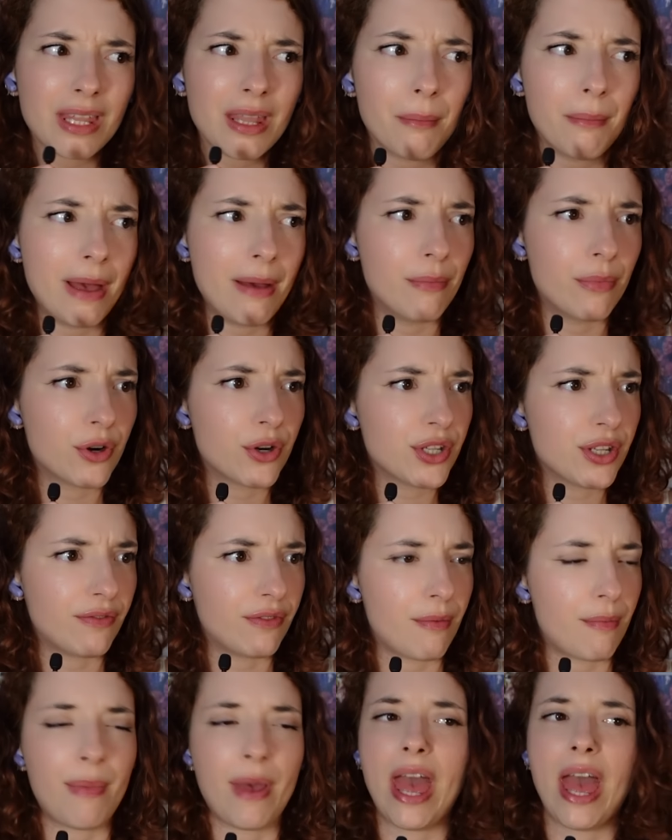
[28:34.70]
members of
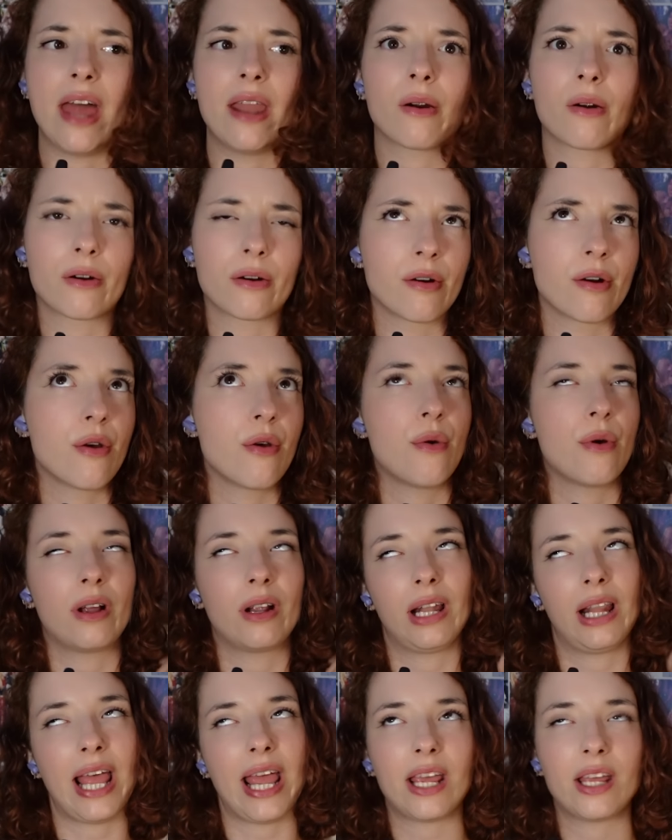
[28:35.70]
the band, or who
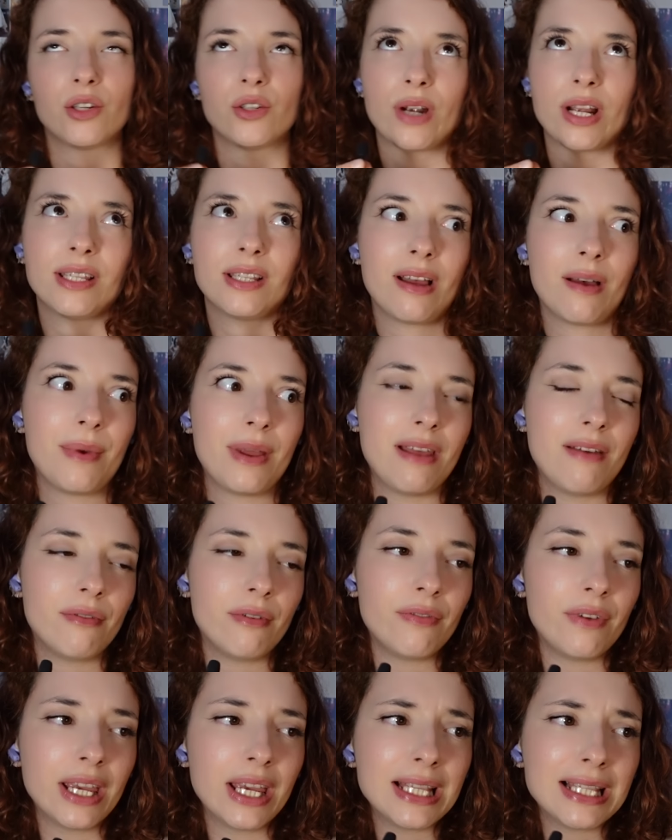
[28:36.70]
are like dressed up and
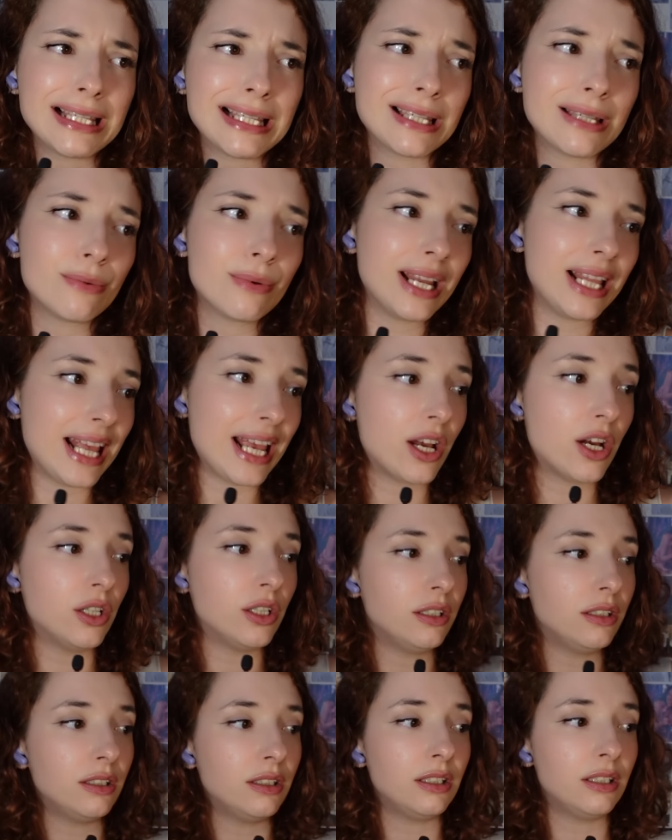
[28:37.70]
everything. It's really
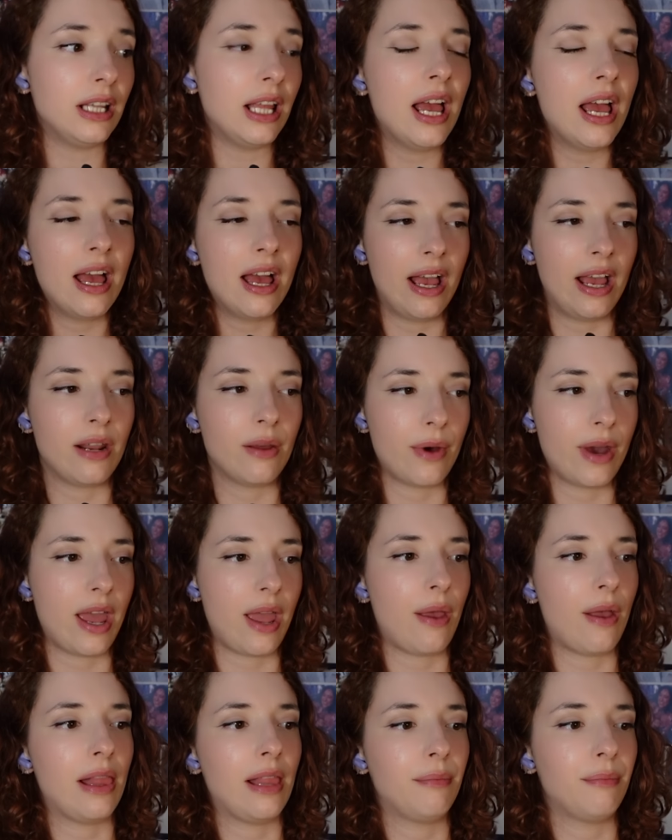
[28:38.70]
cool.
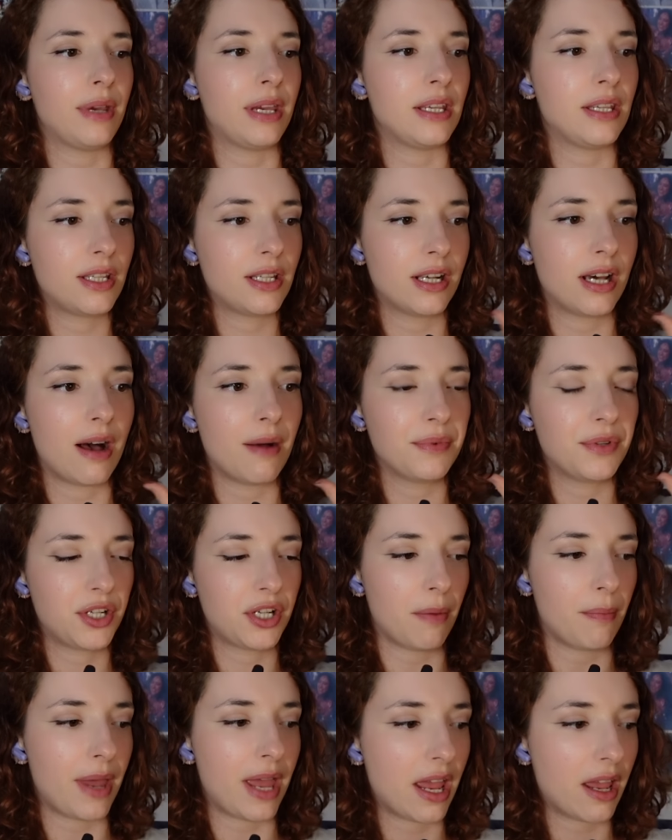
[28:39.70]
Anyway, let me stop
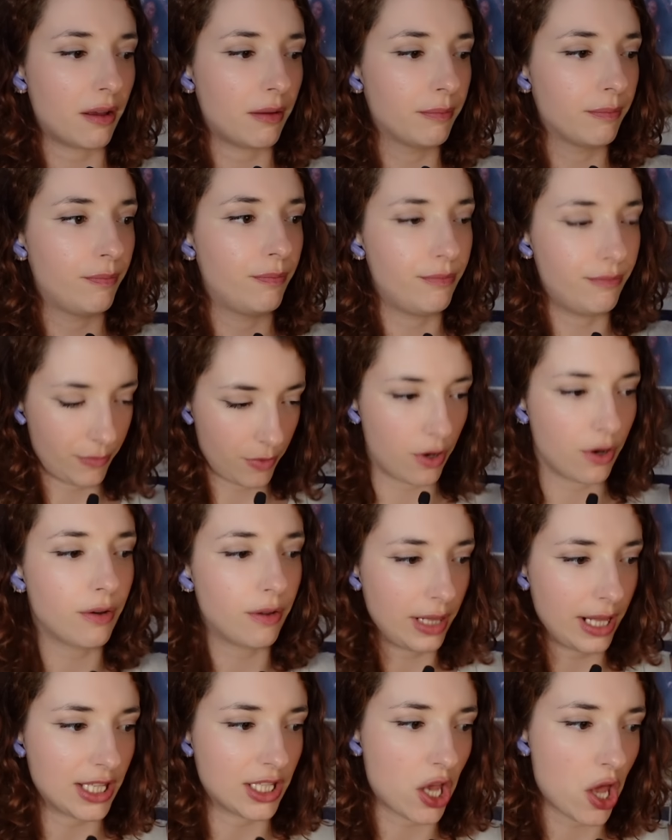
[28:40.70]
stopping.
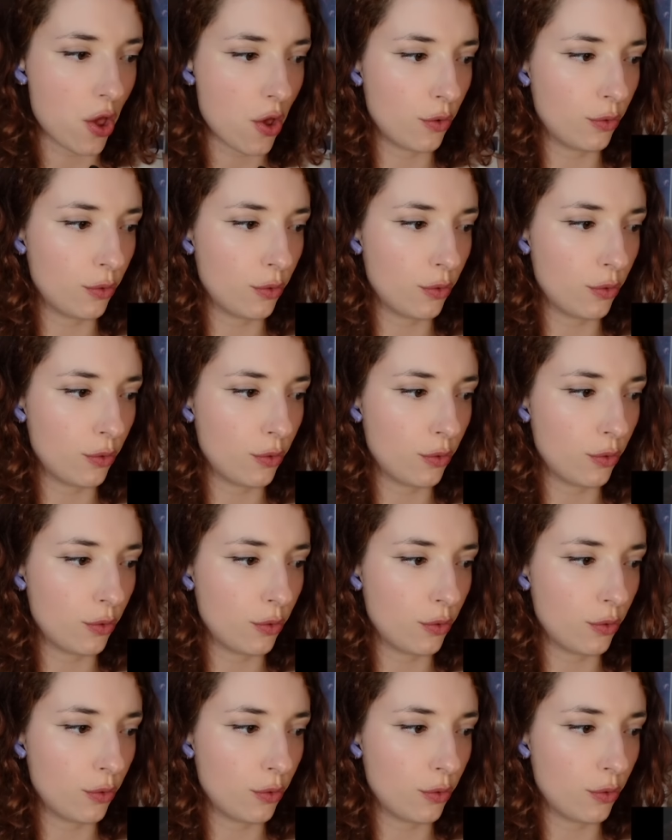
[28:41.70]
Let's go.